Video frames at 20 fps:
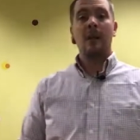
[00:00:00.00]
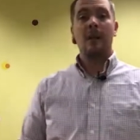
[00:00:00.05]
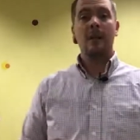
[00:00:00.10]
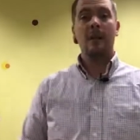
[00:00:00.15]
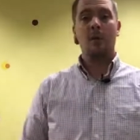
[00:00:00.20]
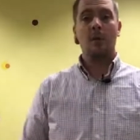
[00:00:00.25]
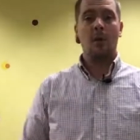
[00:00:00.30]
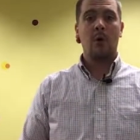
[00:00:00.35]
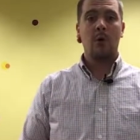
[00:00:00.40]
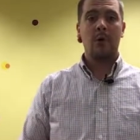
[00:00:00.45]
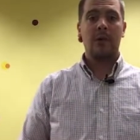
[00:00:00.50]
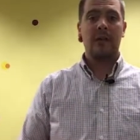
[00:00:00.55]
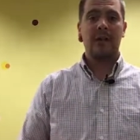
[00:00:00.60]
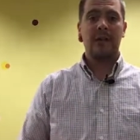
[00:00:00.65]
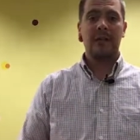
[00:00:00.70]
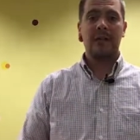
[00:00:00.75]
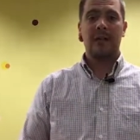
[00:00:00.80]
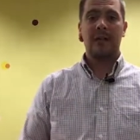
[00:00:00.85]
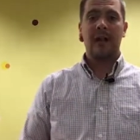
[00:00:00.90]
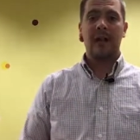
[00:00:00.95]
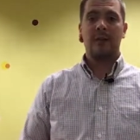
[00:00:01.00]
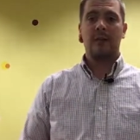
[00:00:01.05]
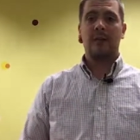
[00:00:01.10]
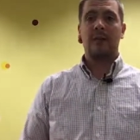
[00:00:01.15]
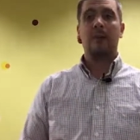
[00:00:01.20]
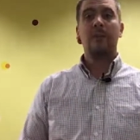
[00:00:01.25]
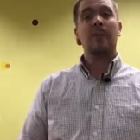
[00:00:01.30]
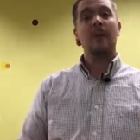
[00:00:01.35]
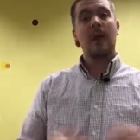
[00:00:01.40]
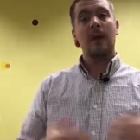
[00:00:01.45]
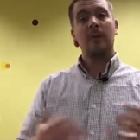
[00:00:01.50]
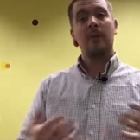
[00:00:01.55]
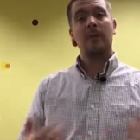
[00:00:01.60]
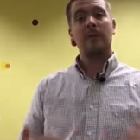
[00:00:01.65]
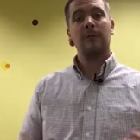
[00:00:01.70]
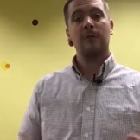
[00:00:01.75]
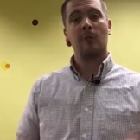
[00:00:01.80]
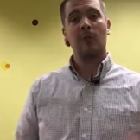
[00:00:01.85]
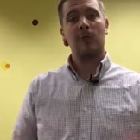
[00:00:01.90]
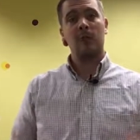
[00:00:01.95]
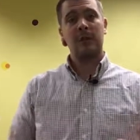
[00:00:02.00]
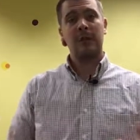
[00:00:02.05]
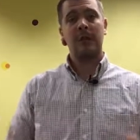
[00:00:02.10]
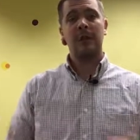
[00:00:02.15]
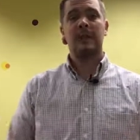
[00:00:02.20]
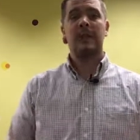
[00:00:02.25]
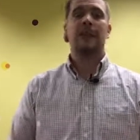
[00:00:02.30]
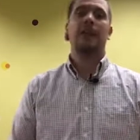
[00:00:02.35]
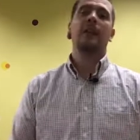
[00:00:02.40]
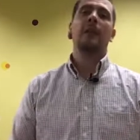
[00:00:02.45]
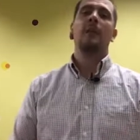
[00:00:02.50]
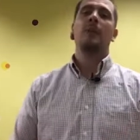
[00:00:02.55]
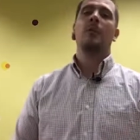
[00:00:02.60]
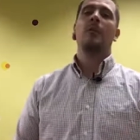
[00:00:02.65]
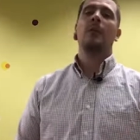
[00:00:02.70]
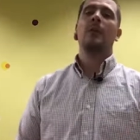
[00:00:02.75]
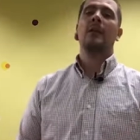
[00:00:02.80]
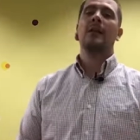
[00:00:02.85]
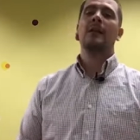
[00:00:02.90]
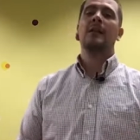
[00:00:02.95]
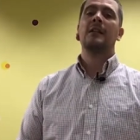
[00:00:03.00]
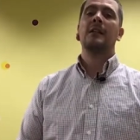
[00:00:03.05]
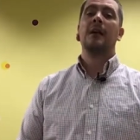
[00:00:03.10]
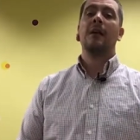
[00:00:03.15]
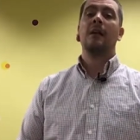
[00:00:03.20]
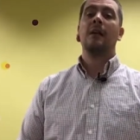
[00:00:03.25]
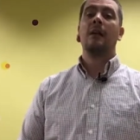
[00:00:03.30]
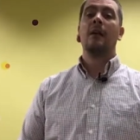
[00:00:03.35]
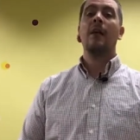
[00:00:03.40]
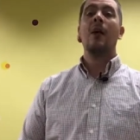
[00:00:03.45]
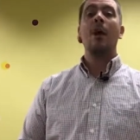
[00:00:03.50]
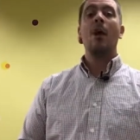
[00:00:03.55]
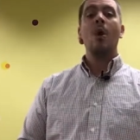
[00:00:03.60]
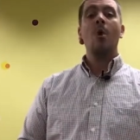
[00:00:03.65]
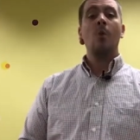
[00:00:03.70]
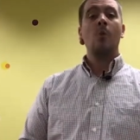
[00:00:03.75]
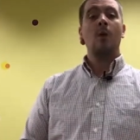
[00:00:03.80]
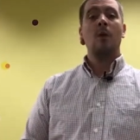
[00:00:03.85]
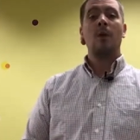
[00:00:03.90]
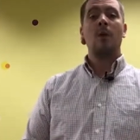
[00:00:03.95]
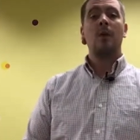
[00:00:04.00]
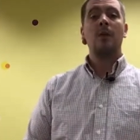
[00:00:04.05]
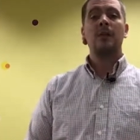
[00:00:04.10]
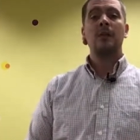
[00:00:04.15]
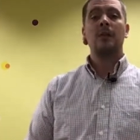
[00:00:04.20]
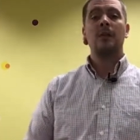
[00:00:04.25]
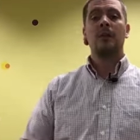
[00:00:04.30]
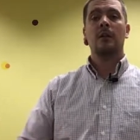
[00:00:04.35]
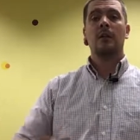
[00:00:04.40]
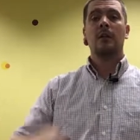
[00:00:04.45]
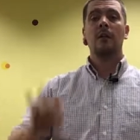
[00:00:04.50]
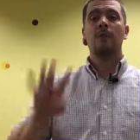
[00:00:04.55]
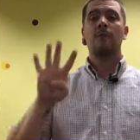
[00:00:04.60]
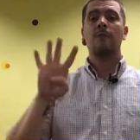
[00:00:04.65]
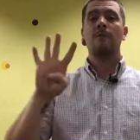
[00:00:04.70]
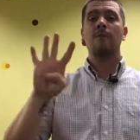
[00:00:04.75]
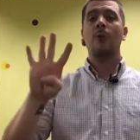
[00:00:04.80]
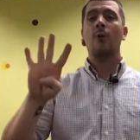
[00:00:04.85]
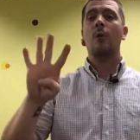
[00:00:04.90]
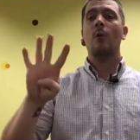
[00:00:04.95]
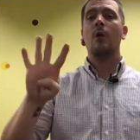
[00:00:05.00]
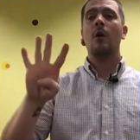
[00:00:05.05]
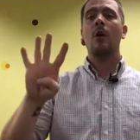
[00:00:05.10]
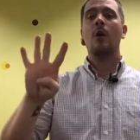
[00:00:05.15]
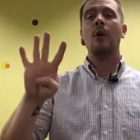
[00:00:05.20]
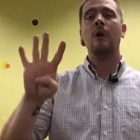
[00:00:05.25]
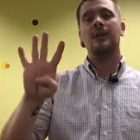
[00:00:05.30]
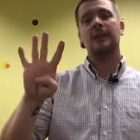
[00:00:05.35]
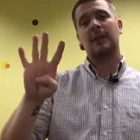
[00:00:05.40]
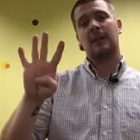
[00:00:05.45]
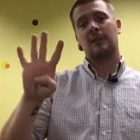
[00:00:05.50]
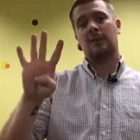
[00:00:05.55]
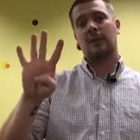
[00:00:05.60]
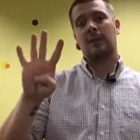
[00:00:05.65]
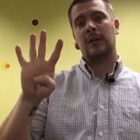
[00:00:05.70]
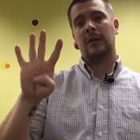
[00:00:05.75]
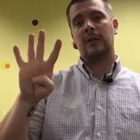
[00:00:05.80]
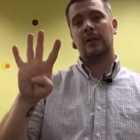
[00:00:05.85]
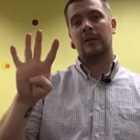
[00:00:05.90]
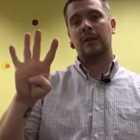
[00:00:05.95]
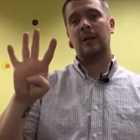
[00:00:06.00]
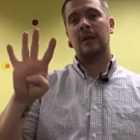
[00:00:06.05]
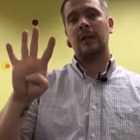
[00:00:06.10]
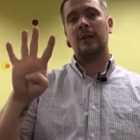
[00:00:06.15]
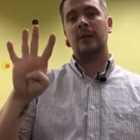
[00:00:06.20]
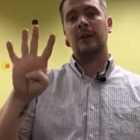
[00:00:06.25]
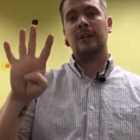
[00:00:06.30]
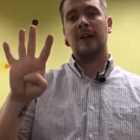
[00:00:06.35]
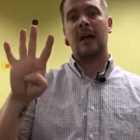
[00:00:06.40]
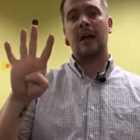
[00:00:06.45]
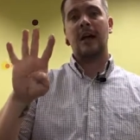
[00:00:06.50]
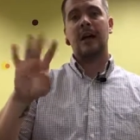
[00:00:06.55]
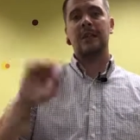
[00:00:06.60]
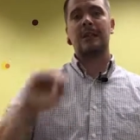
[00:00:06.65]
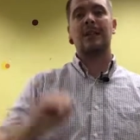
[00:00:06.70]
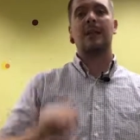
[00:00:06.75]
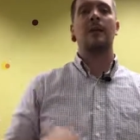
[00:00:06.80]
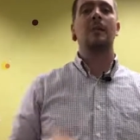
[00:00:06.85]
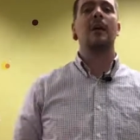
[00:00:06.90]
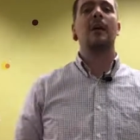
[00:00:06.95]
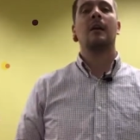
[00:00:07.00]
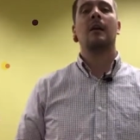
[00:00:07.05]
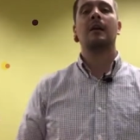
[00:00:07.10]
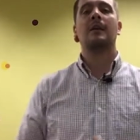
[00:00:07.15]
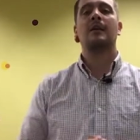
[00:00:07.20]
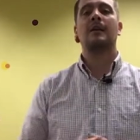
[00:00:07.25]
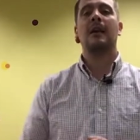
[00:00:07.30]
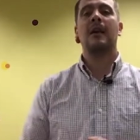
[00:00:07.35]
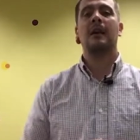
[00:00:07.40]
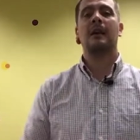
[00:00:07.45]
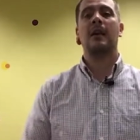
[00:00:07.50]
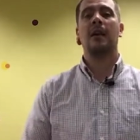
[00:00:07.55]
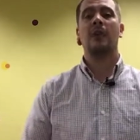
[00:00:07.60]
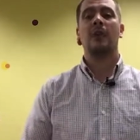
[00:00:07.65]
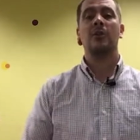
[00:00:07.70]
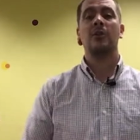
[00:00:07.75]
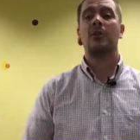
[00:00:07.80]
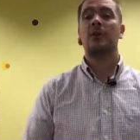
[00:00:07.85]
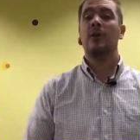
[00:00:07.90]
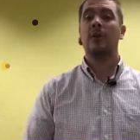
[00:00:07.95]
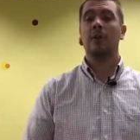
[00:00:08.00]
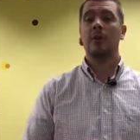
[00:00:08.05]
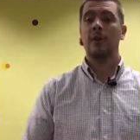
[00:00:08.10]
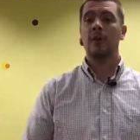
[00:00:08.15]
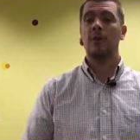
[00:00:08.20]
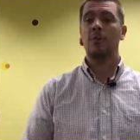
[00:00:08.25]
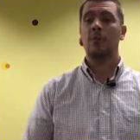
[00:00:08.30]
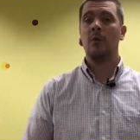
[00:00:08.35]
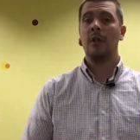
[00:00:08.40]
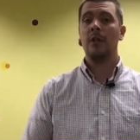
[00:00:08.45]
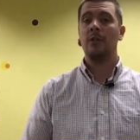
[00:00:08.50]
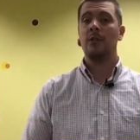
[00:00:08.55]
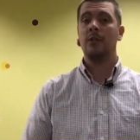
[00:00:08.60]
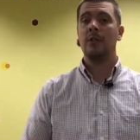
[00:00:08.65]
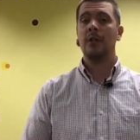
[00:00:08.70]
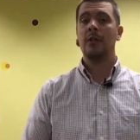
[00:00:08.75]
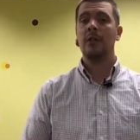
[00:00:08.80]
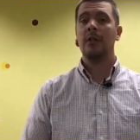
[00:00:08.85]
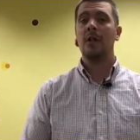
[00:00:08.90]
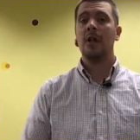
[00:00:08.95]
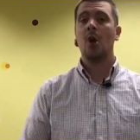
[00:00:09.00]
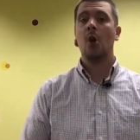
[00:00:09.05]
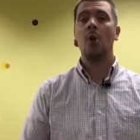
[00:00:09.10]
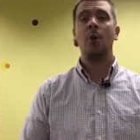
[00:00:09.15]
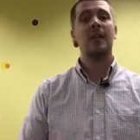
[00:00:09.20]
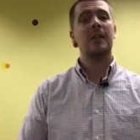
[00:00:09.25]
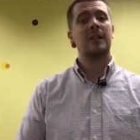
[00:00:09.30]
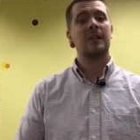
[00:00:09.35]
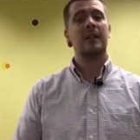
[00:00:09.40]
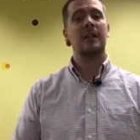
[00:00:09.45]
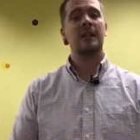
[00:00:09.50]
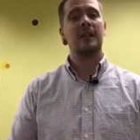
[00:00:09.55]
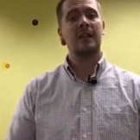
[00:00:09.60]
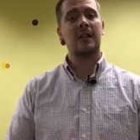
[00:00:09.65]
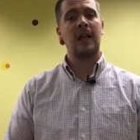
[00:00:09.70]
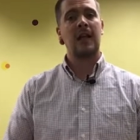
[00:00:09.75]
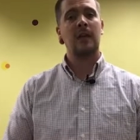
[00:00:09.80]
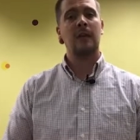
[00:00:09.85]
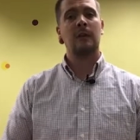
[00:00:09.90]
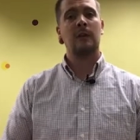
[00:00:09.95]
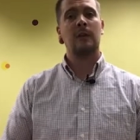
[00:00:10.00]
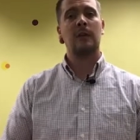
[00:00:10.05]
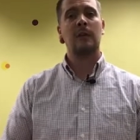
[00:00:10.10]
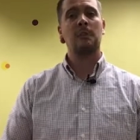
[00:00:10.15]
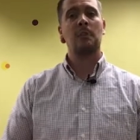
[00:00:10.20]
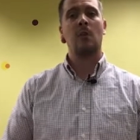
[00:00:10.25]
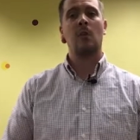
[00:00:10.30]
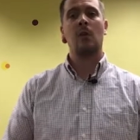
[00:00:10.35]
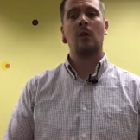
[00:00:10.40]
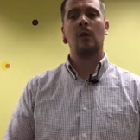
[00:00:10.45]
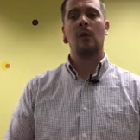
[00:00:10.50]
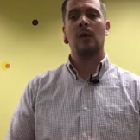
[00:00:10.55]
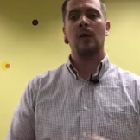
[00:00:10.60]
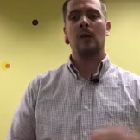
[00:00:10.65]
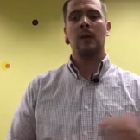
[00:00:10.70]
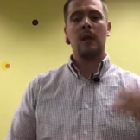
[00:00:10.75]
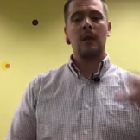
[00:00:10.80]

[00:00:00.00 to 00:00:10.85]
The More We Get Together. And before we sing The More We Get Together, we're going to learn four different signs in American Sign Language. The first one you'll need to know is the sign for more.